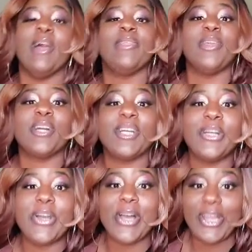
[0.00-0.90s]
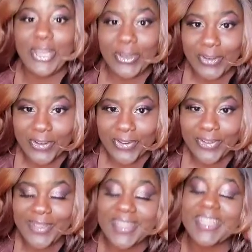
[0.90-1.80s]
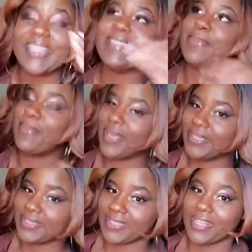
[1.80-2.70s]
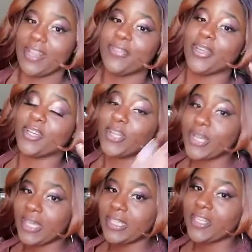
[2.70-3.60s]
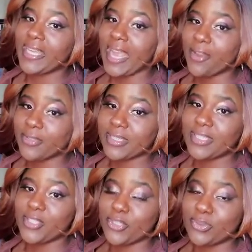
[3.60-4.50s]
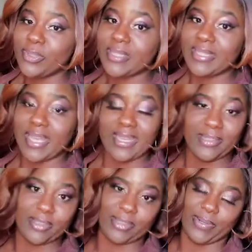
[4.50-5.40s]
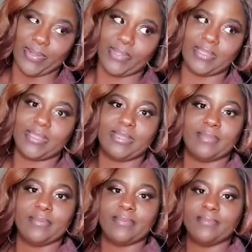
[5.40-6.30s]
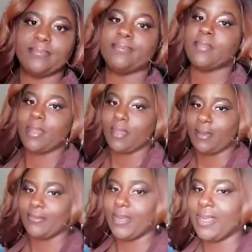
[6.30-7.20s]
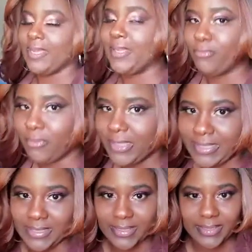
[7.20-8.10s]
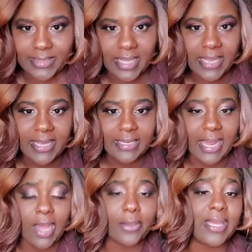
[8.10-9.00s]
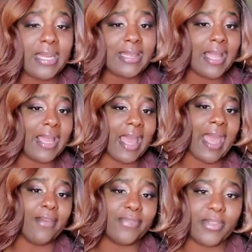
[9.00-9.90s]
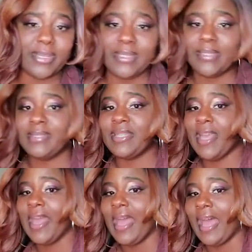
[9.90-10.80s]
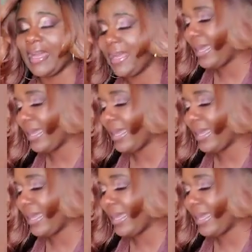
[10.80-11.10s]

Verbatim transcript: the color is amazing. The color carries this unit to eight stars. All right, it really does. Now anything after this, I can